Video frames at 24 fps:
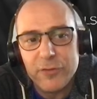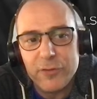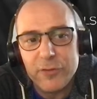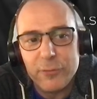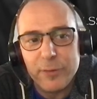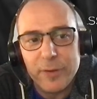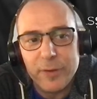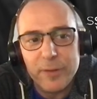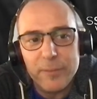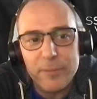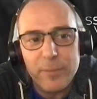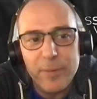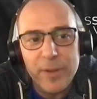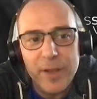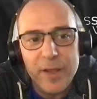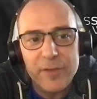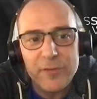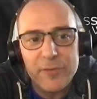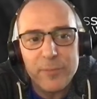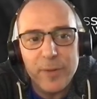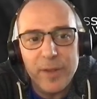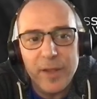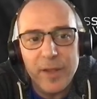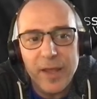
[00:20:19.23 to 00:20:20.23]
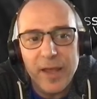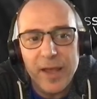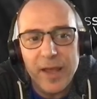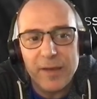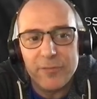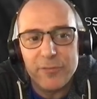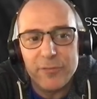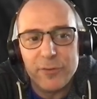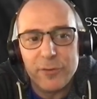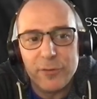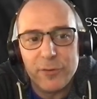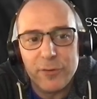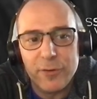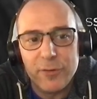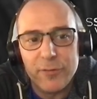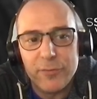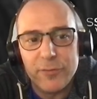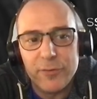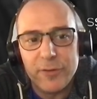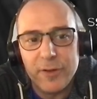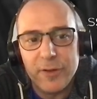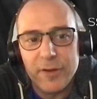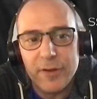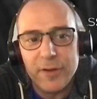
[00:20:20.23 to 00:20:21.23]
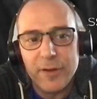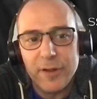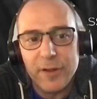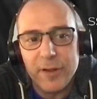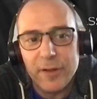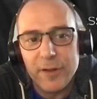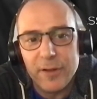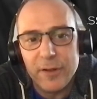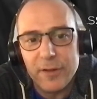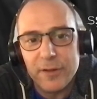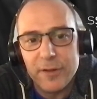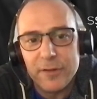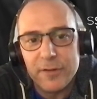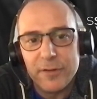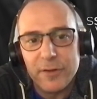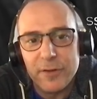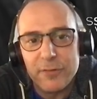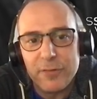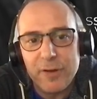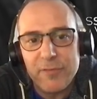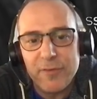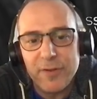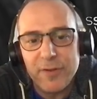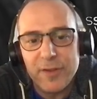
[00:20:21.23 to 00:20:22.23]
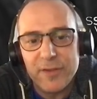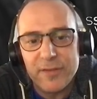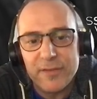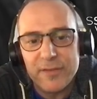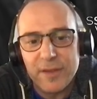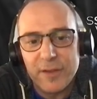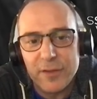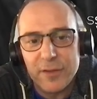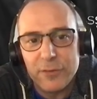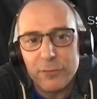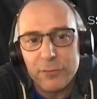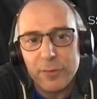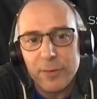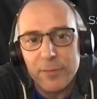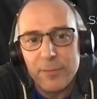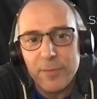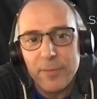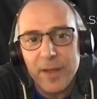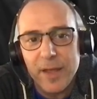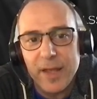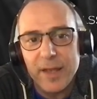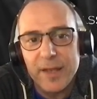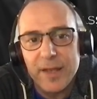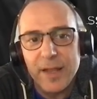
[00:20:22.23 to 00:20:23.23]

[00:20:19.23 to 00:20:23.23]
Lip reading: it's doing PSP after the traffic is sent to him,